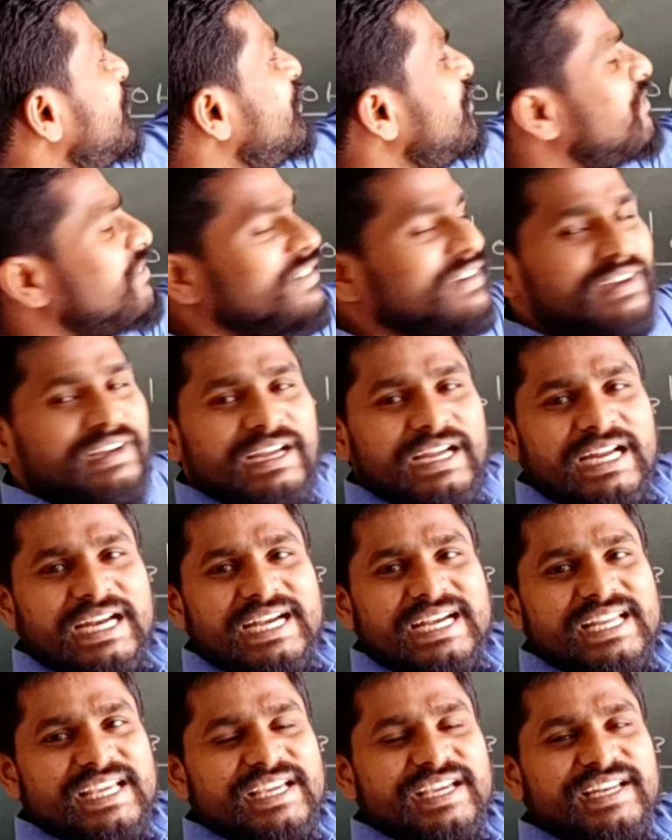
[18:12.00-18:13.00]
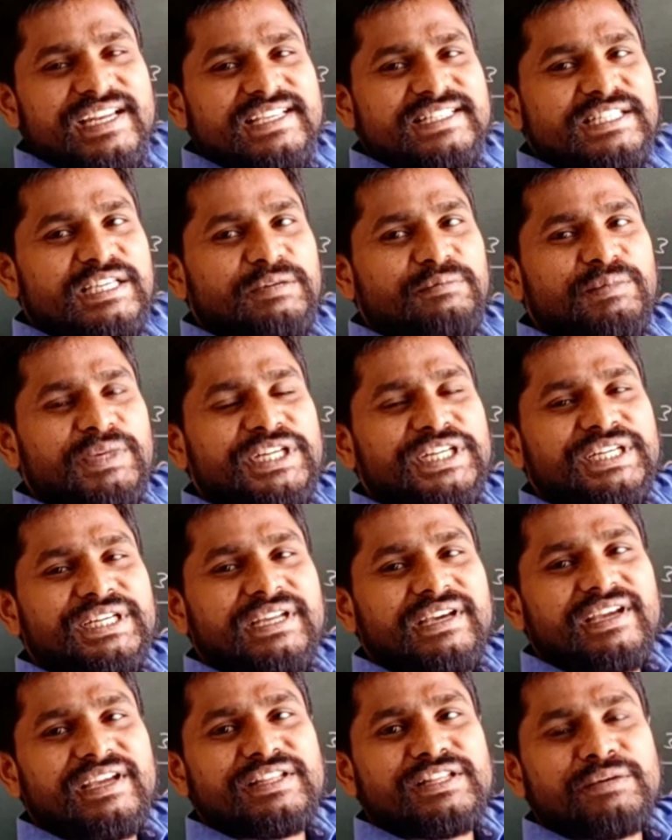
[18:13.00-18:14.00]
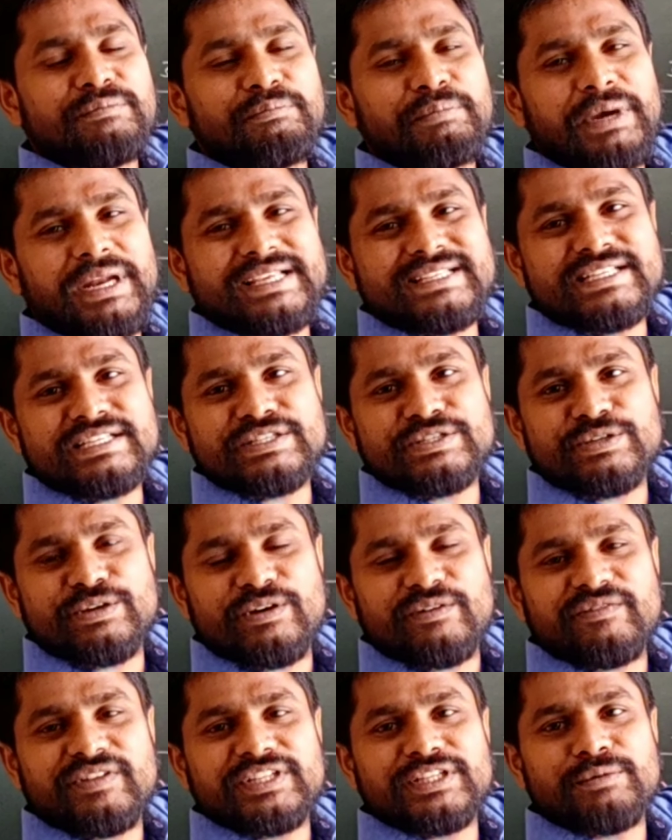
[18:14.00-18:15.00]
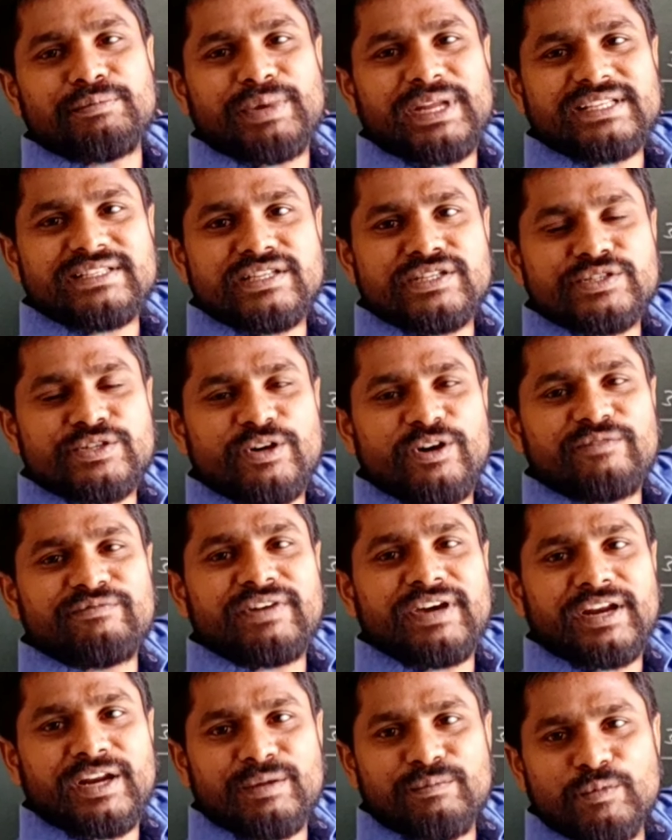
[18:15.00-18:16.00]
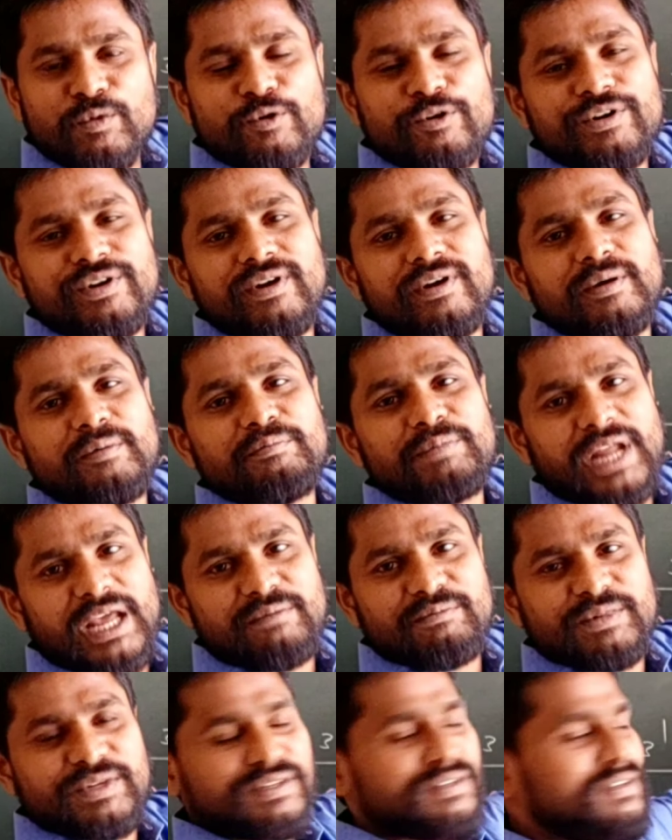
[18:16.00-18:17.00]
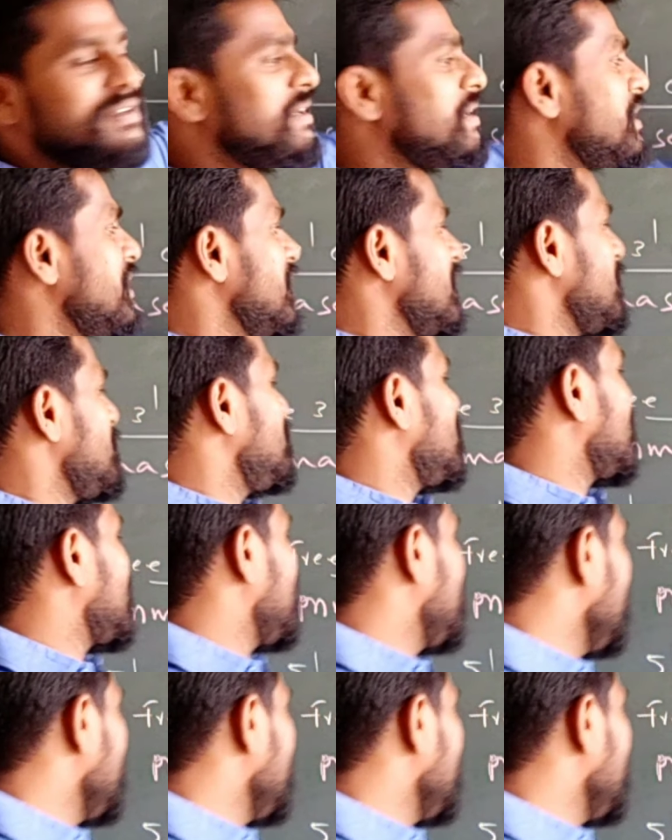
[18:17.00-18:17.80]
of DNA segment in the place of a removed primer. But